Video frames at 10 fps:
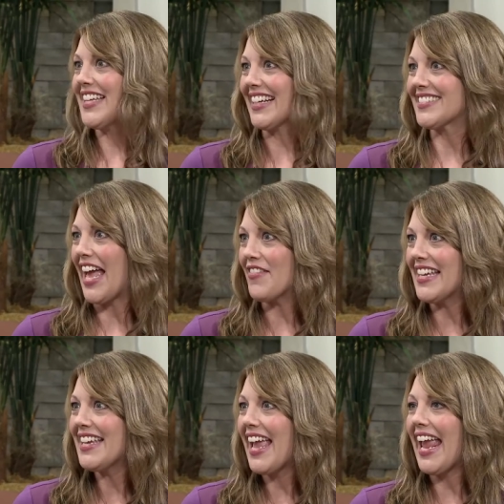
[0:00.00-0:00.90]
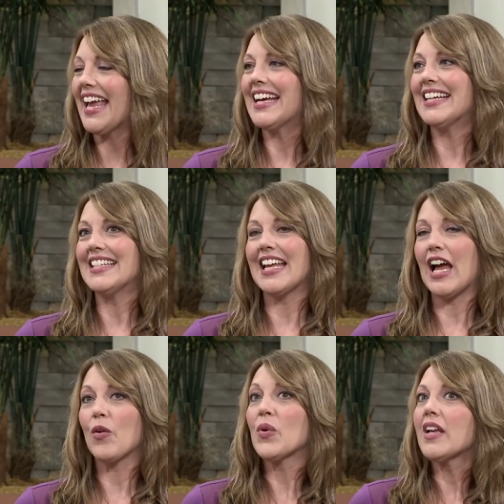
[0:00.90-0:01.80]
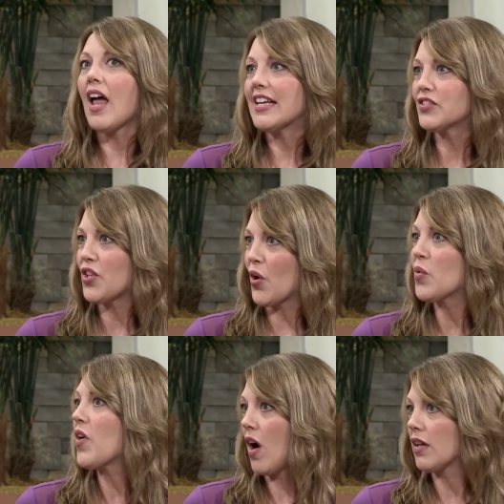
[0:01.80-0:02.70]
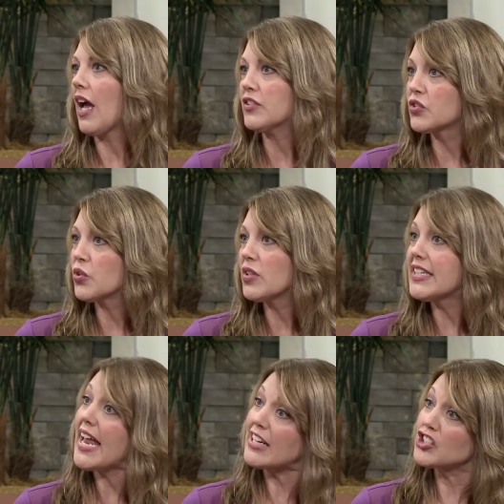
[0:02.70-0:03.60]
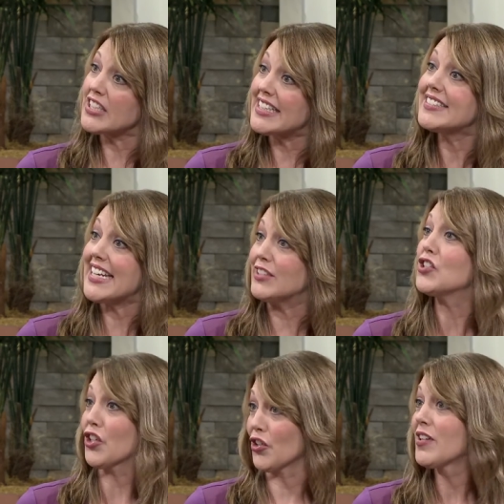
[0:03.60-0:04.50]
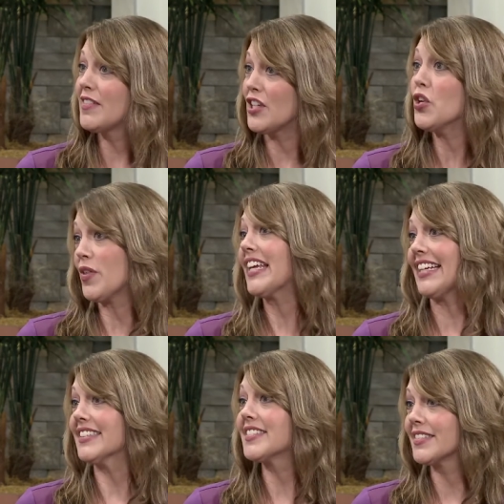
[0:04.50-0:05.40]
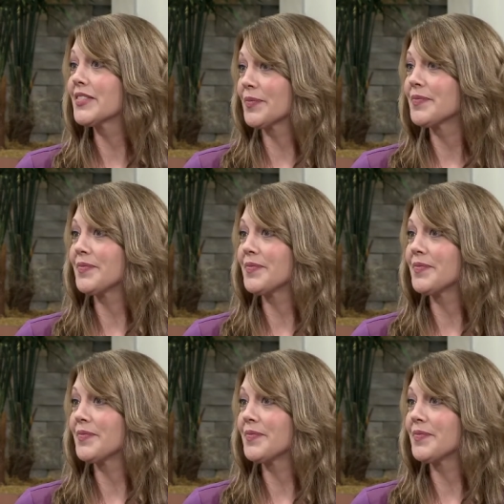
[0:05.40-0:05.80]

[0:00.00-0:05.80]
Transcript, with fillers: tech savvy. I know. And I realize, though, with online school, it actually is easier than you think it is. All right,